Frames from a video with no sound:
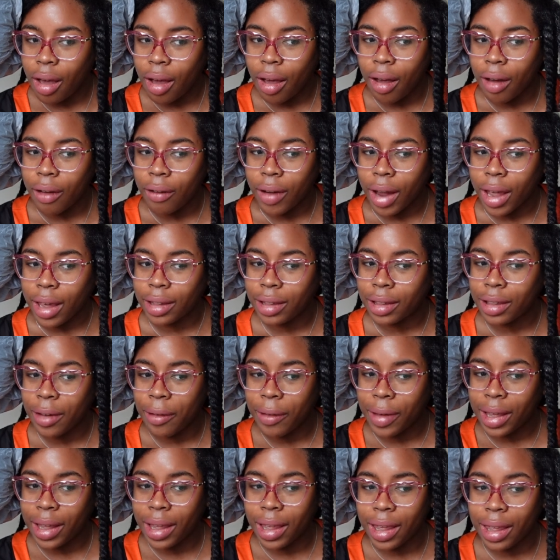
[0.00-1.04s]
All right, so
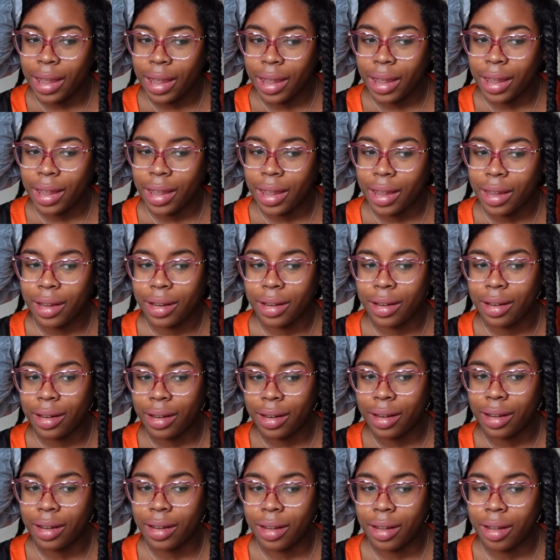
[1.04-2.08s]
again,
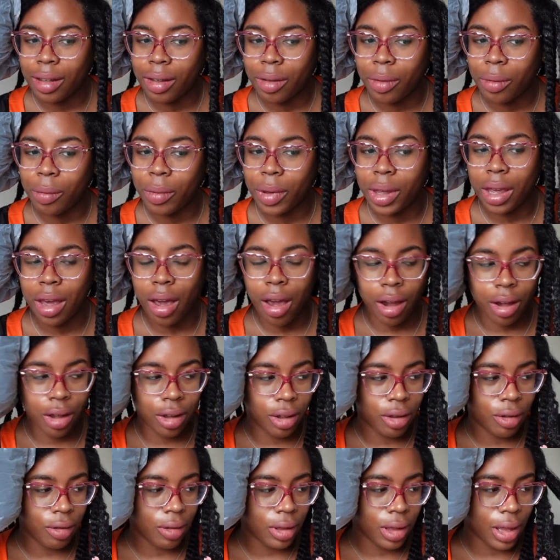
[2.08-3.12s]
we are
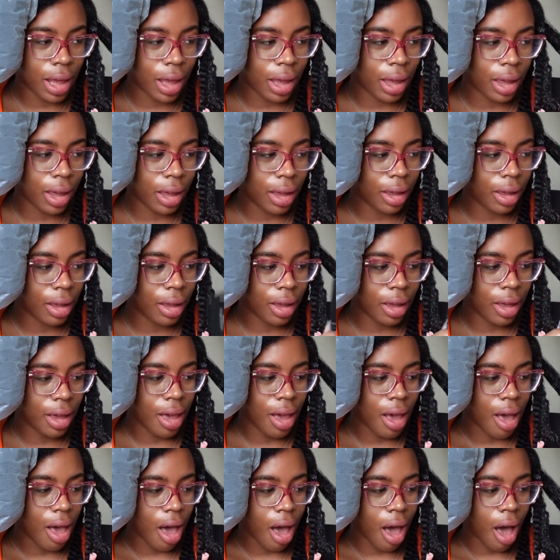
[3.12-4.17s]
using
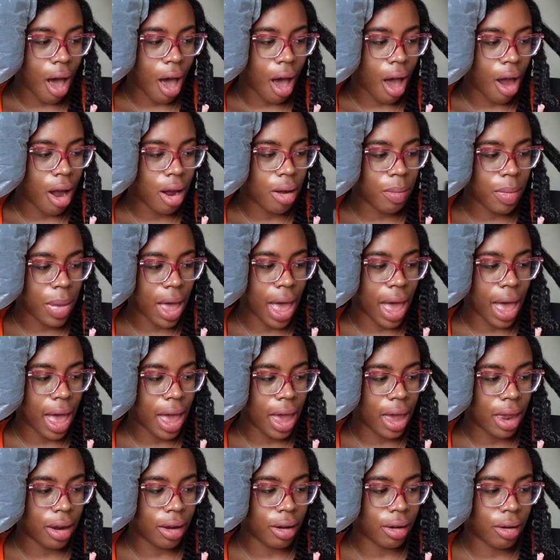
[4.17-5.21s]
our
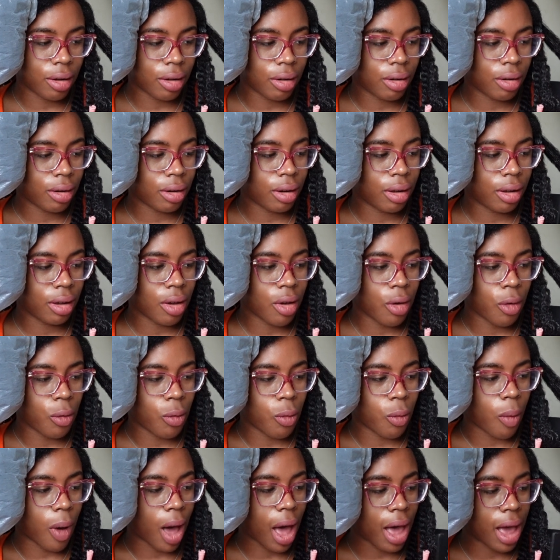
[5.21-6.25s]
Pattern
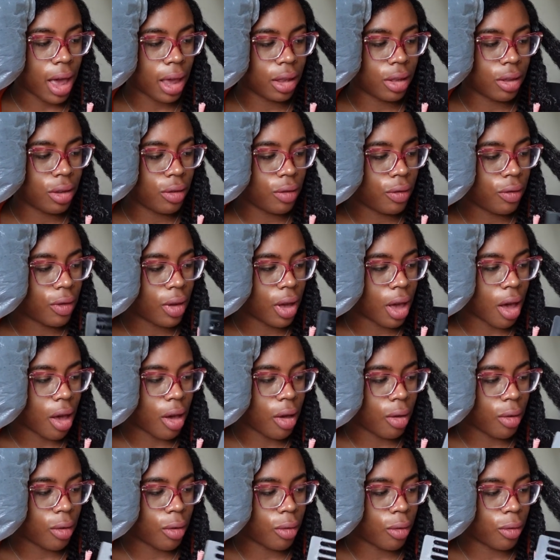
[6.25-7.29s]
wide tooth
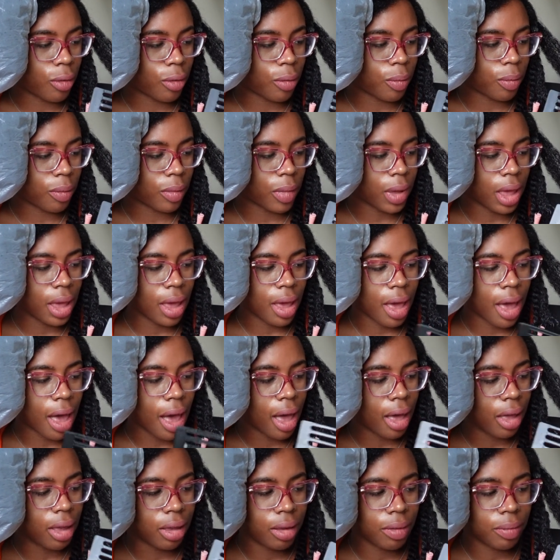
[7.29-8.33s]
comb.
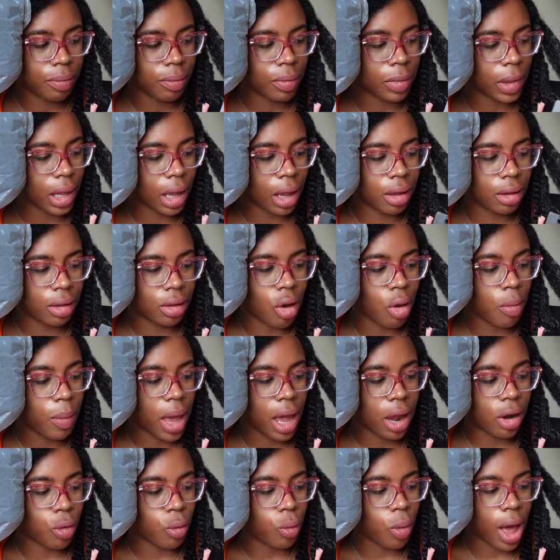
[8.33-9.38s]
No
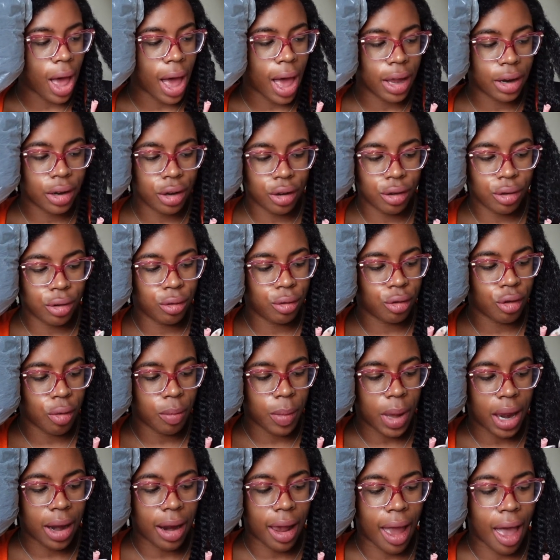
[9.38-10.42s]
matter what I do, no
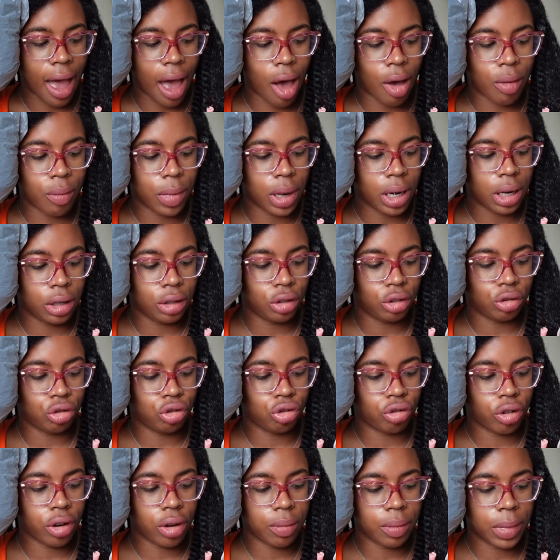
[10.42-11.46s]
matter how many
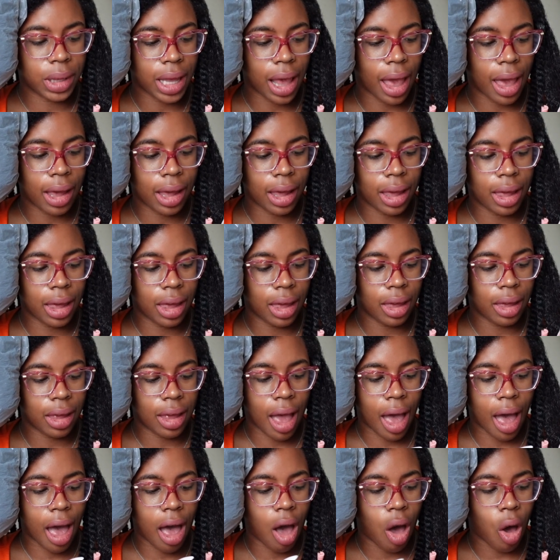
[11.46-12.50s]
trims I get,
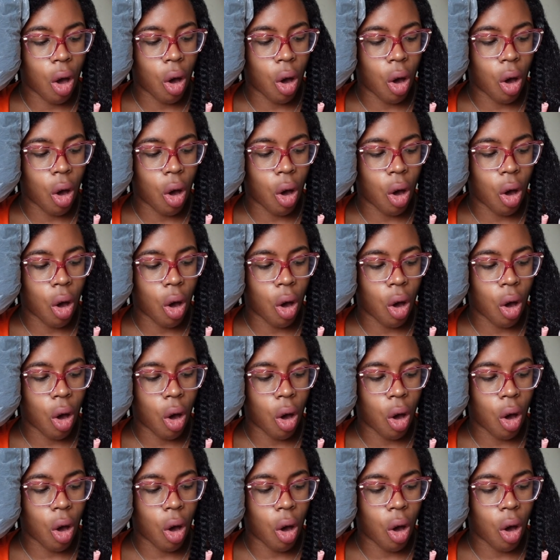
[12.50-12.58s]
I